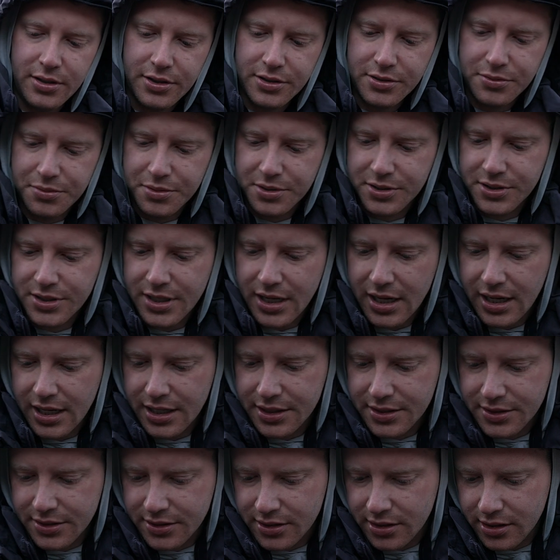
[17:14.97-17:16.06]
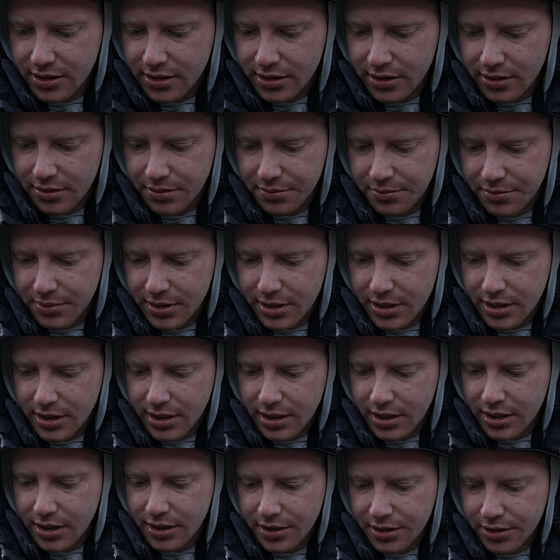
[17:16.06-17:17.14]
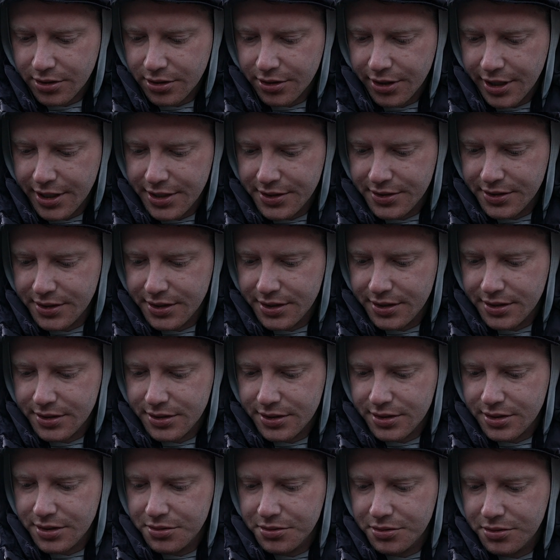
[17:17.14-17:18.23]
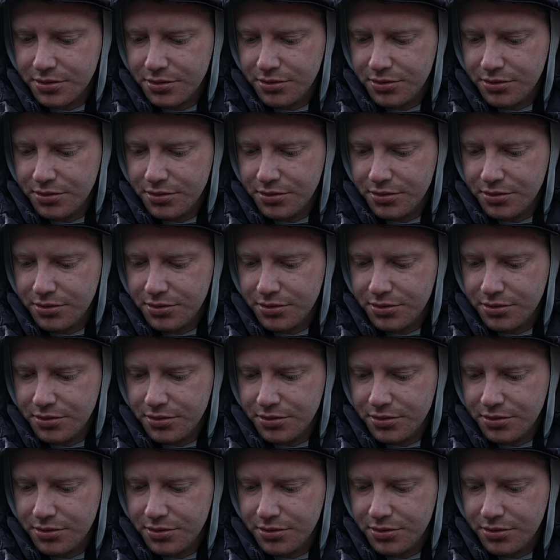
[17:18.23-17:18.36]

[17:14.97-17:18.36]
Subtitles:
This one's got some I think craisins,